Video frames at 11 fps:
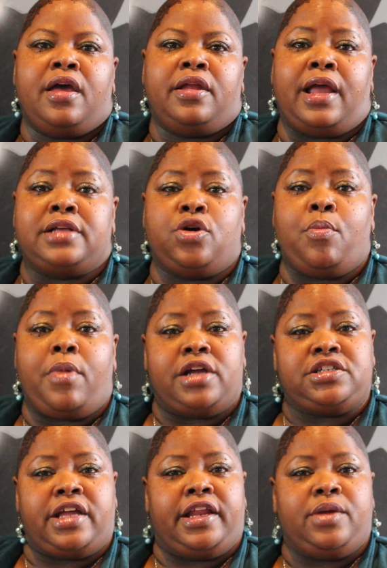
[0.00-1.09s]
not so
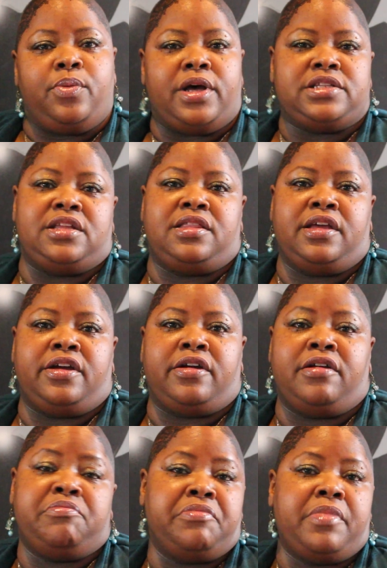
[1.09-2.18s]
much that he wasn't
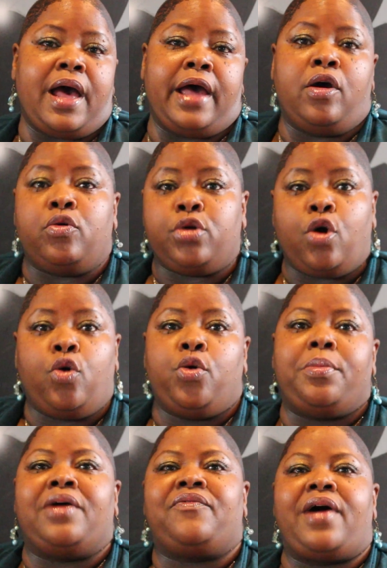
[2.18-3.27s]
there, I don't know who
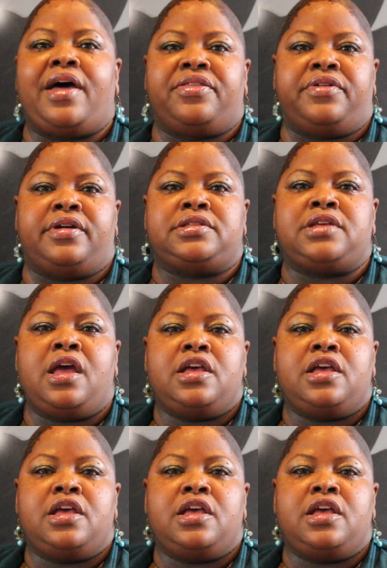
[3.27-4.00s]
my father is.